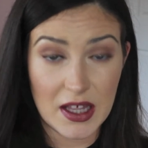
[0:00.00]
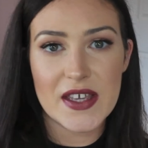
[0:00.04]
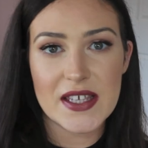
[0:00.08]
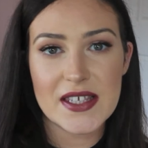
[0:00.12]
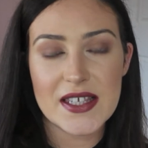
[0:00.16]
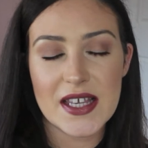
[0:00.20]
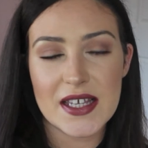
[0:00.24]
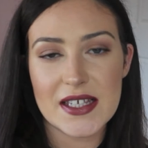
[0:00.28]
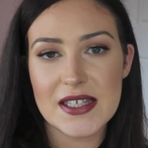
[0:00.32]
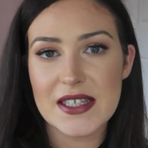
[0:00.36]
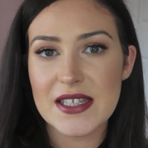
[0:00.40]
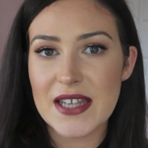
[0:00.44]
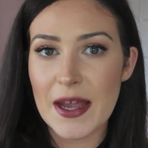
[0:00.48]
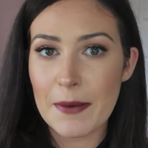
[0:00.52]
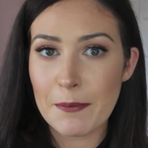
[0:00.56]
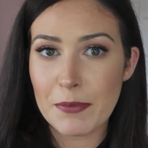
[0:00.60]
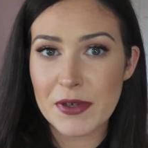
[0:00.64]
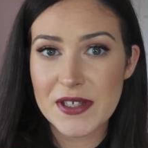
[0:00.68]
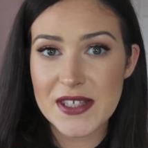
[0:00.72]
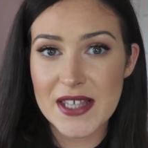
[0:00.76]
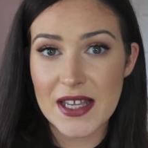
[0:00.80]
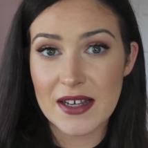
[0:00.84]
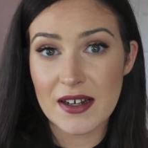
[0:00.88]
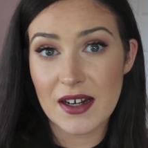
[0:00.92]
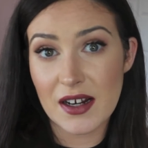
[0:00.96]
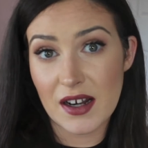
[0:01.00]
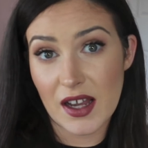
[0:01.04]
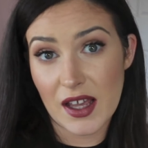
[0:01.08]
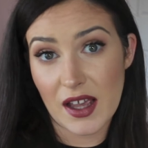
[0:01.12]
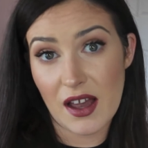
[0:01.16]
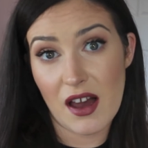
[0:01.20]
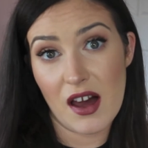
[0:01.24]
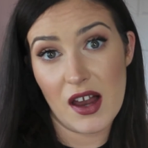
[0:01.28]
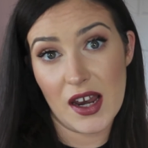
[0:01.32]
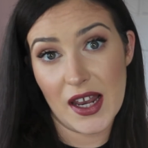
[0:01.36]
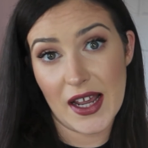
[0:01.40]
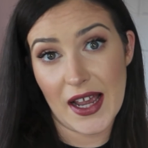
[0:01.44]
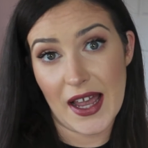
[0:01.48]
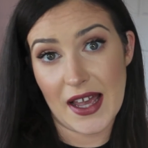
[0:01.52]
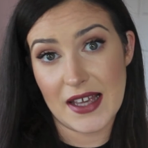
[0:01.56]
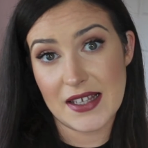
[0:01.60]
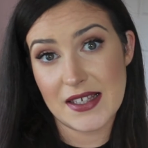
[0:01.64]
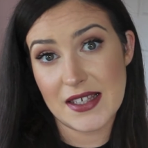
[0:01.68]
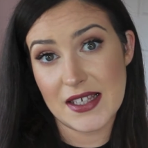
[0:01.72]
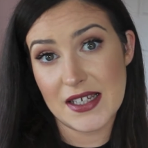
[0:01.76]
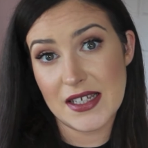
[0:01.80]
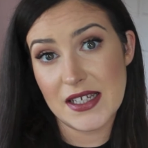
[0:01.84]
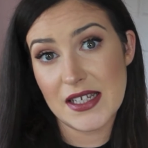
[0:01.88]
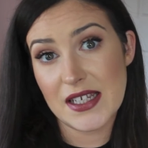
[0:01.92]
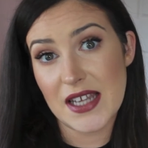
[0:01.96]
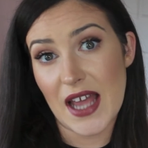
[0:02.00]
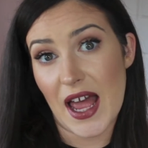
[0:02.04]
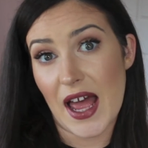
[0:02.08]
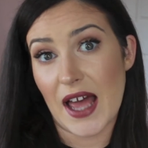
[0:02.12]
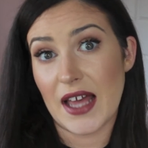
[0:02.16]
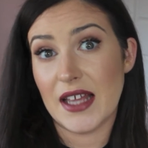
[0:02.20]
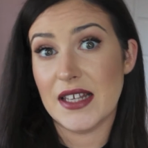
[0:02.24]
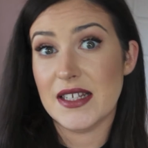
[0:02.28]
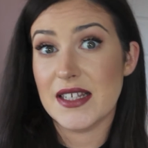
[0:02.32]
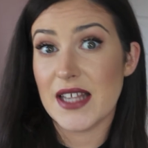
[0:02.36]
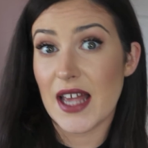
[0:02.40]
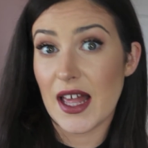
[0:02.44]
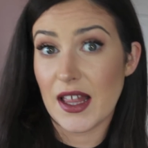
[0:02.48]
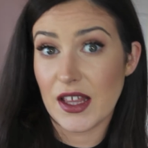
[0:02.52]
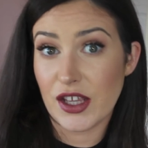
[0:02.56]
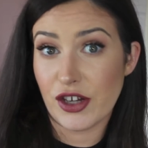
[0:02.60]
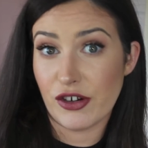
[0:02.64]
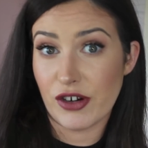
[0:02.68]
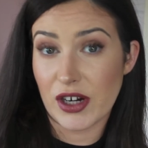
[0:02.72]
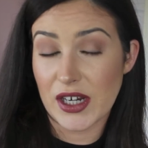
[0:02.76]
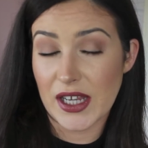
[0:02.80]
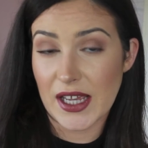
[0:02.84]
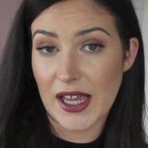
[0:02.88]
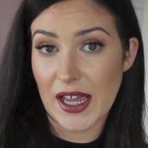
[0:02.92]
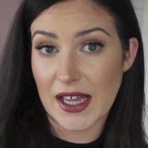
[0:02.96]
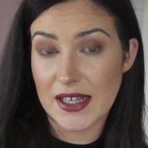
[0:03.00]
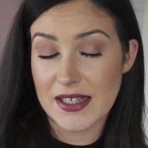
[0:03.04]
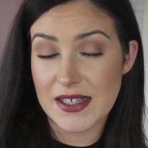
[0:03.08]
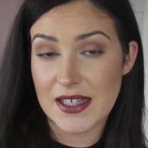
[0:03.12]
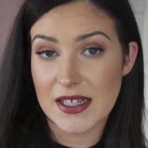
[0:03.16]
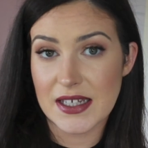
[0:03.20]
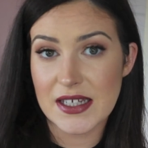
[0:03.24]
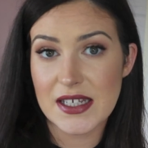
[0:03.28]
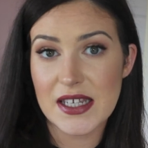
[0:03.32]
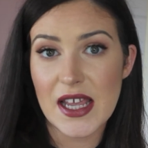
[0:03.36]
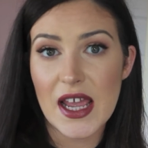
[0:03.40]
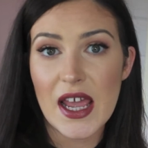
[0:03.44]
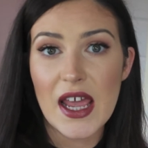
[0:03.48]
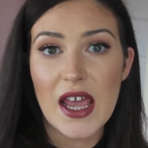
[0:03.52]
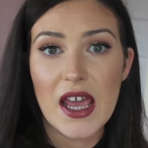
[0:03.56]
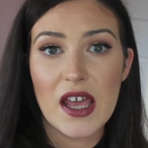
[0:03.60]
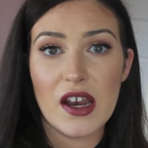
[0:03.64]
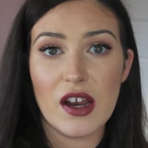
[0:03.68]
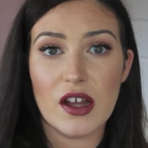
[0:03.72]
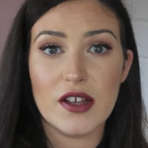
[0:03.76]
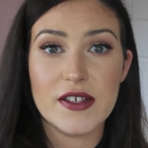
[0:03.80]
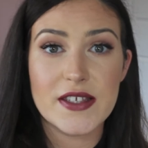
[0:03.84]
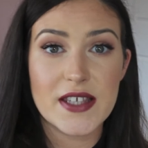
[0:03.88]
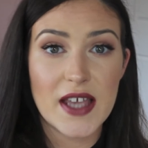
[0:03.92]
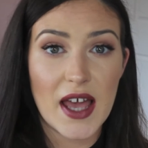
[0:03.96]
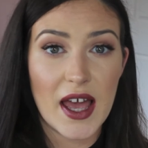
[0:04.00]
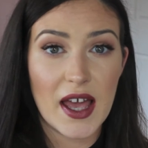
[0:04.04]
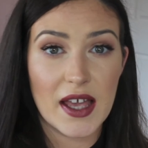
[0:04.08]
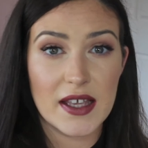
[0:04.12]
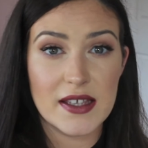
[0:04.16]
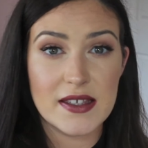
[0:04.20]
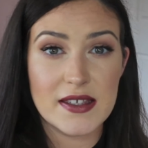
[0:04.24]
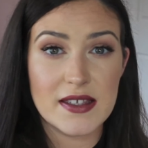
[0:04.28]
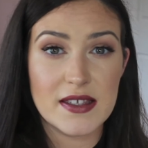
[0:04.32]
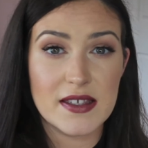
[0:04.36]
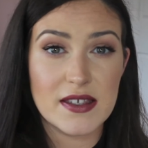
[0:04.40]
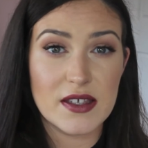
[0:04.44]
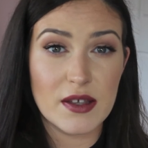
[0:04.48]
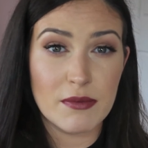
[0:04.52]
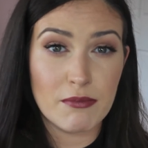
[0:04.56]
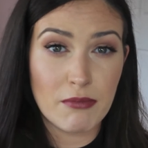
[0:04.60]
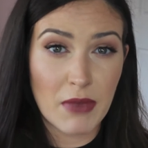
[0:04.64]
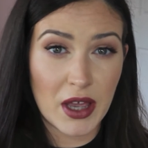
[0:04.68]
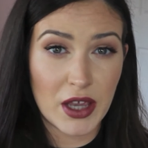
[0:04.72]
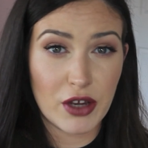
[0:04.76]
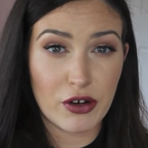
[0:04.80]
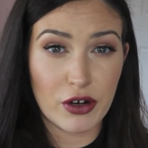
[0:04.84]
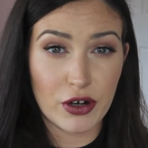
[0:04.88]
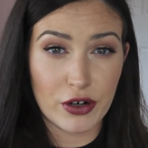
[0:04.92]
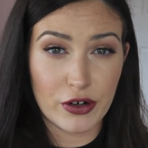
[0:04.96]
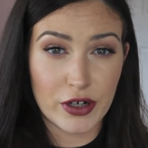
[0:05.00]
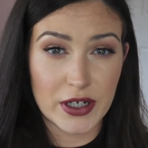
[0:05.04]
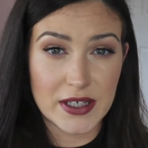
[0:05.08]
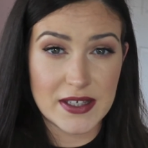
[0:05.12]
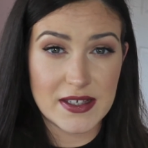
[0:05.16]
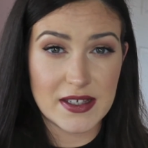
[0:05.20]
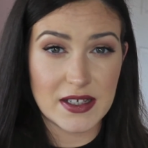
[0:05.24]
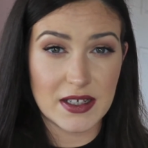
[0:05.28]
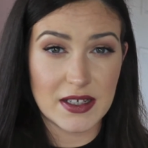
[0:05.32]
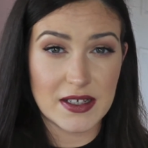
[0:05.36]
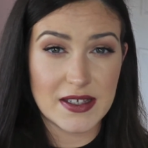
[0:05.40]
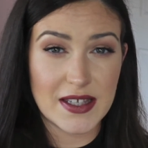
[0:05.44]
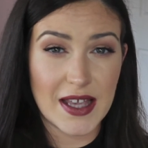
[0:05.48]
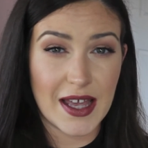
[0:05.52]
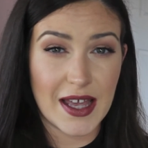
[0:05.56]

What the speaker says: This has 10% glycolic acid and alguronic acid. It also has some microcrystals,